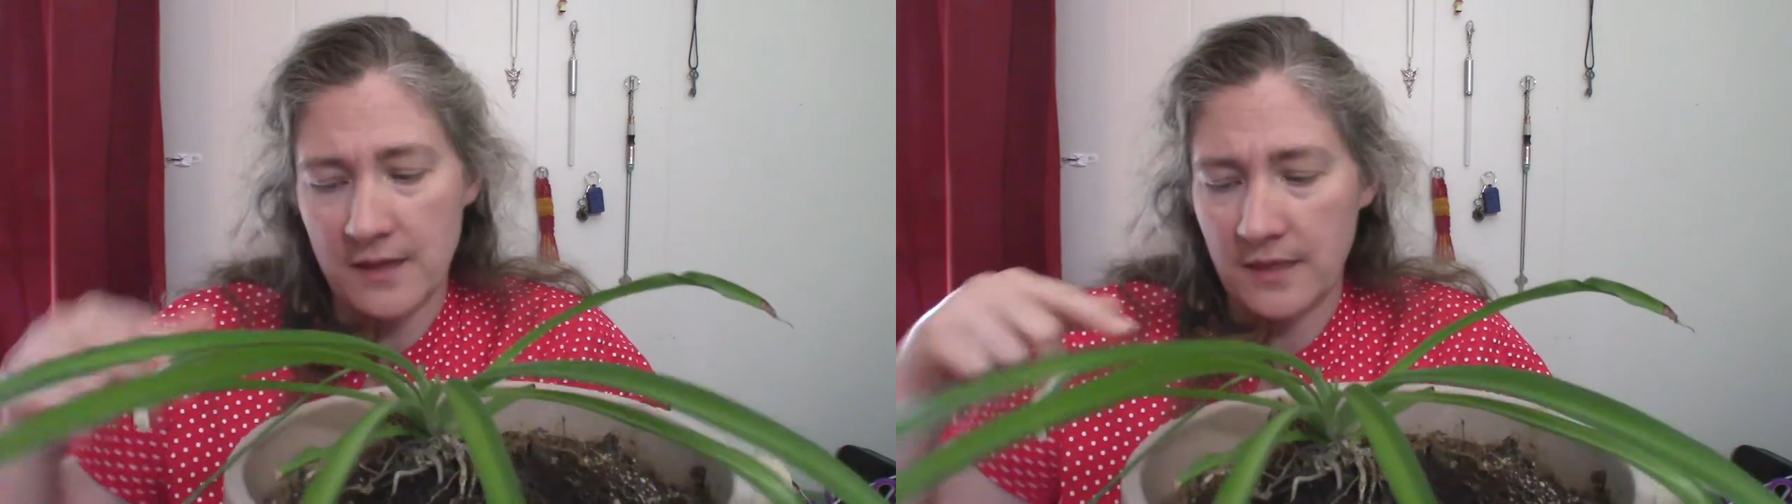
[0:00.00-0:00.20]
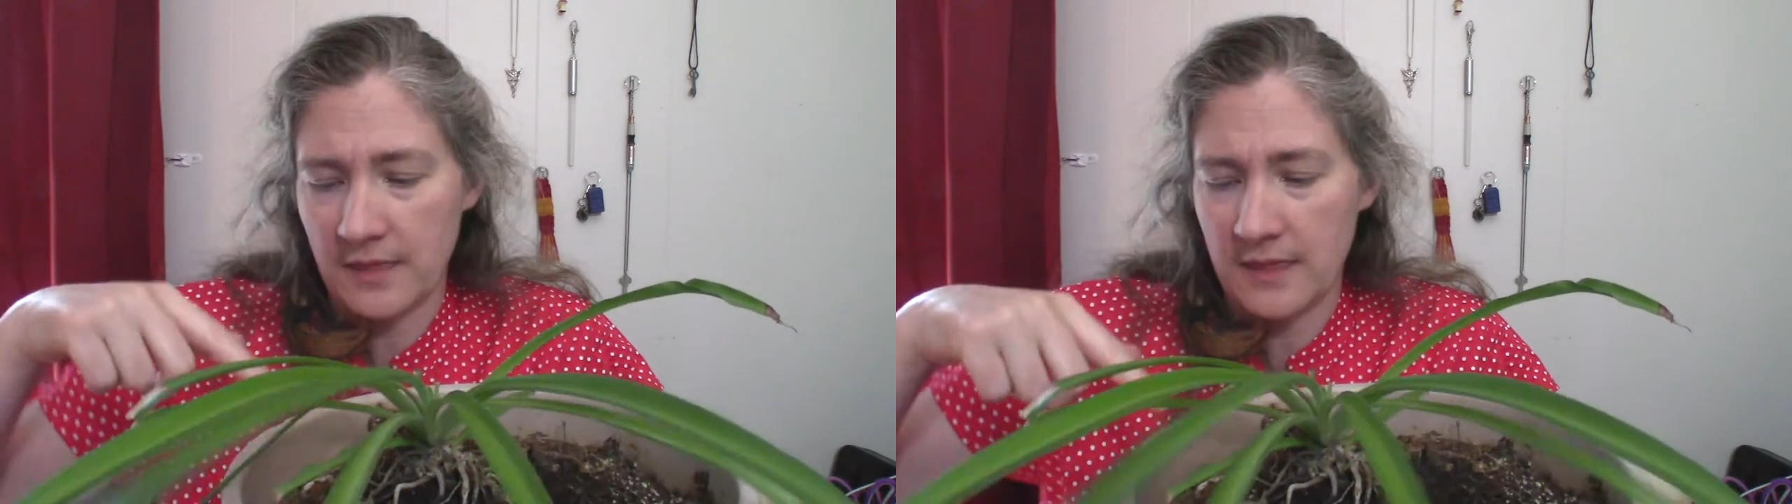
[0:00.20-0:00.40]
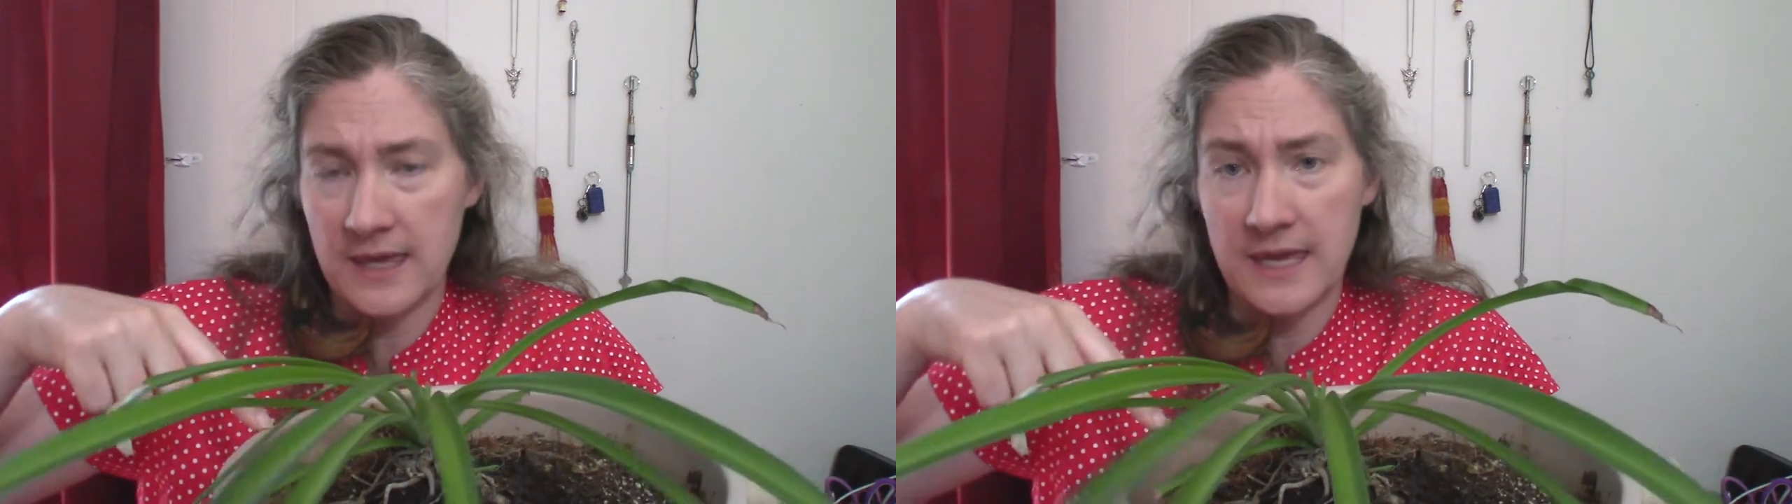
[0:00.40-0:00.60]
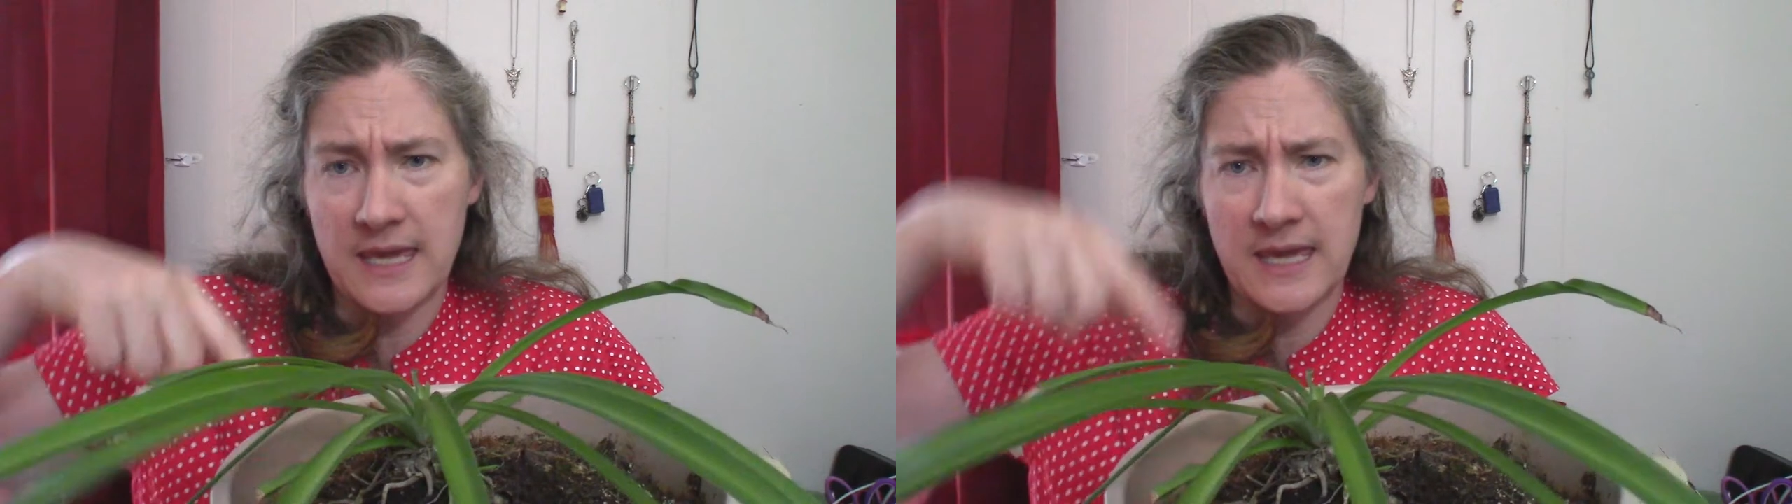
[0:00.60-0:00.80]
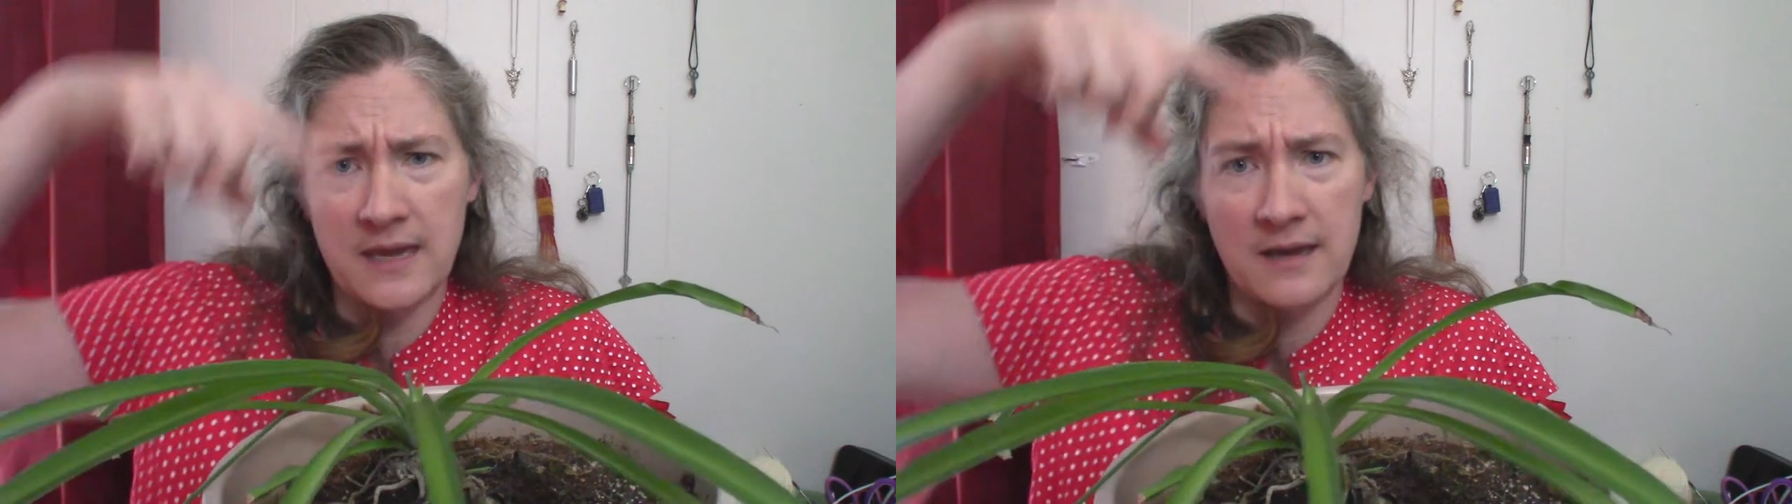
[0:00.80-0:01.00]

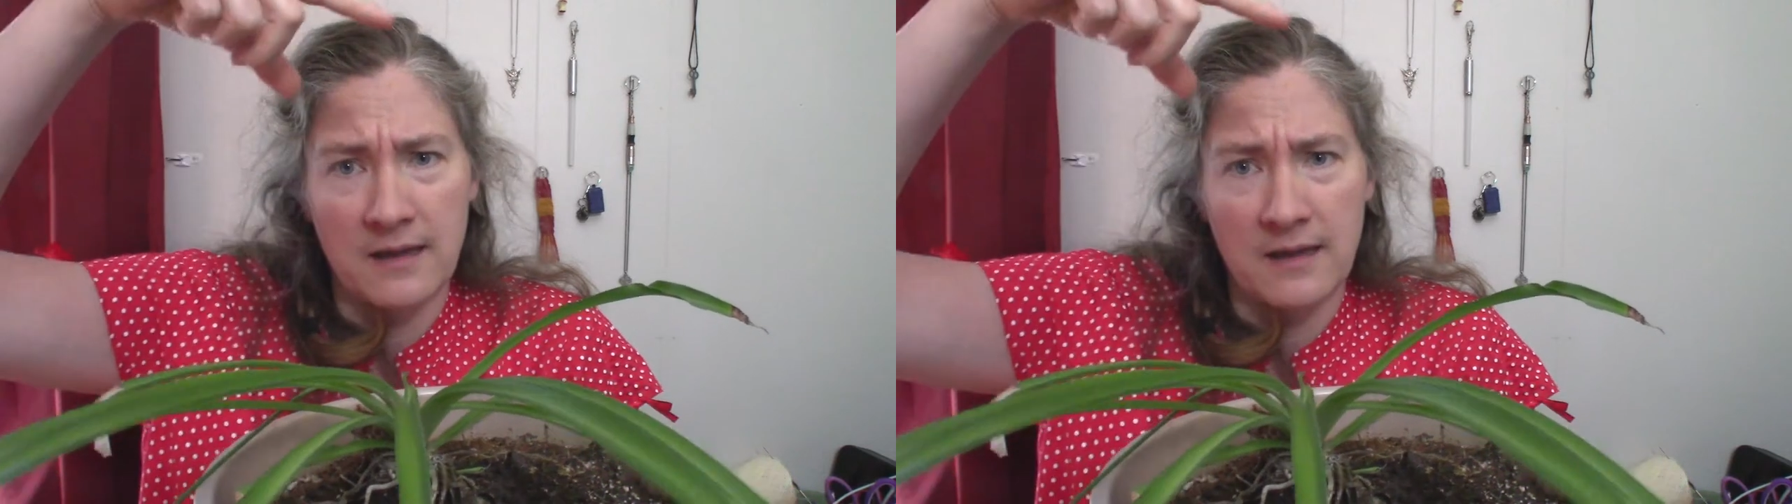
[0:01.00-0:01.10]
the